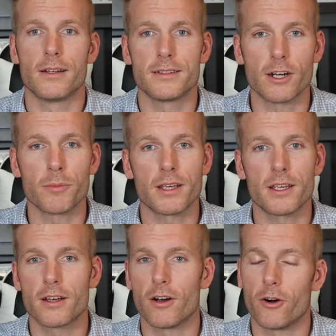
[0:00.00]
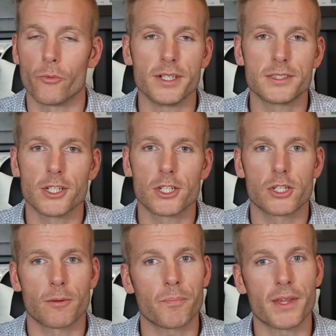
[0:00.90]
tell me, I'll research
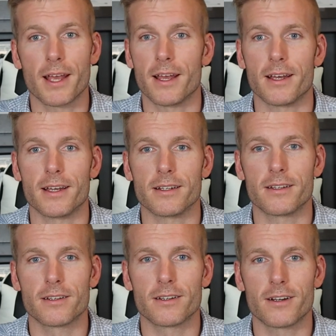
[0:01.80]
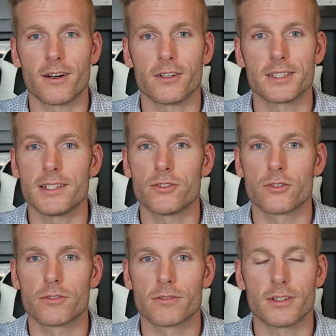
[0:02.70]
and I'll teach.
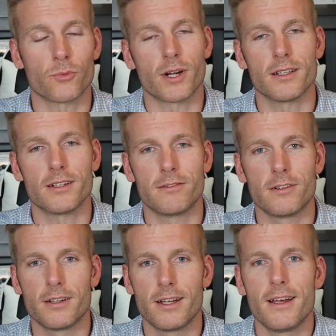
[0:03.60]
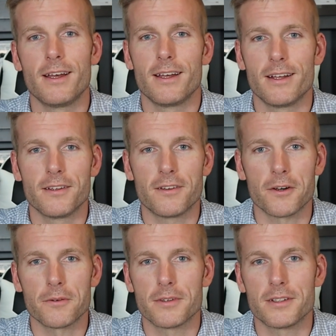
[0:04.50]
It's what I love.
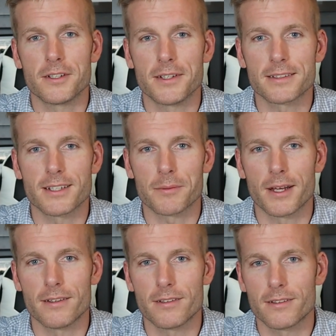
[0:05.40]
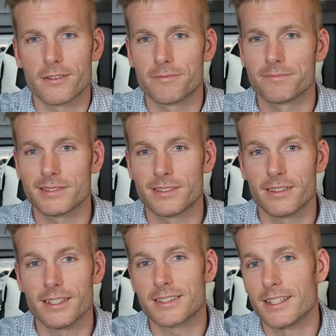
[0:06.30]
So until next time, guys,
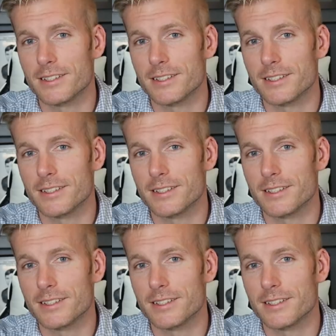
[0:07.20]
let's kill